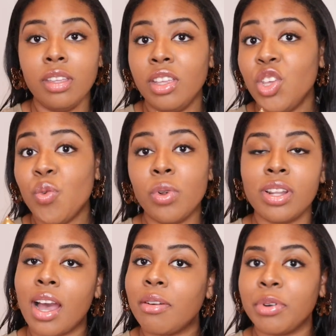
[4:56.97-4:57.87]
You will
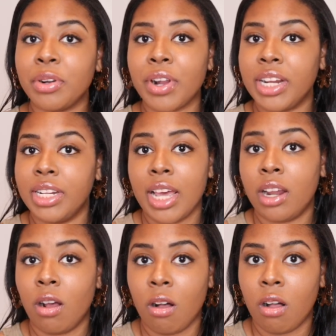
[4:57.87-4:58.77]
not regret it
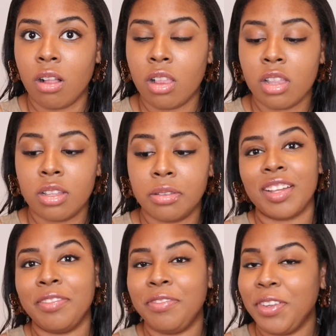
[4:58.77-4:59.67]
at all
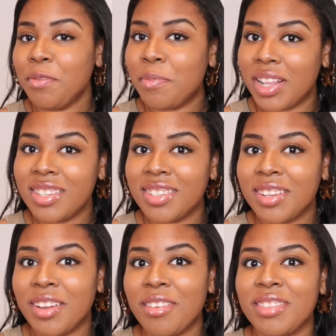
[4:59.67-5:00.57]
a few months
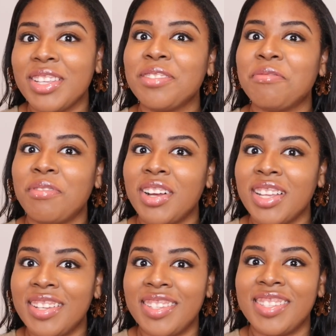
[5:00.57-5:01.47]
ago this
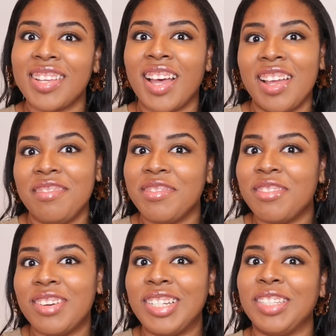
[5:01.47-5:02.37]
was kind of
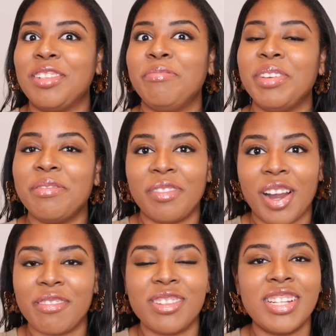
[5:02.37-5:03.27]
going a little bit
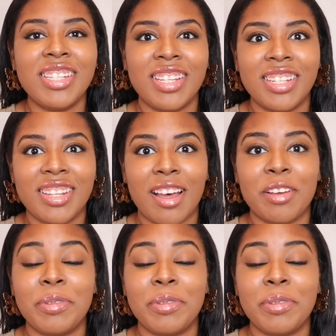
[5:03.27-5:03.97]
viral on TikTok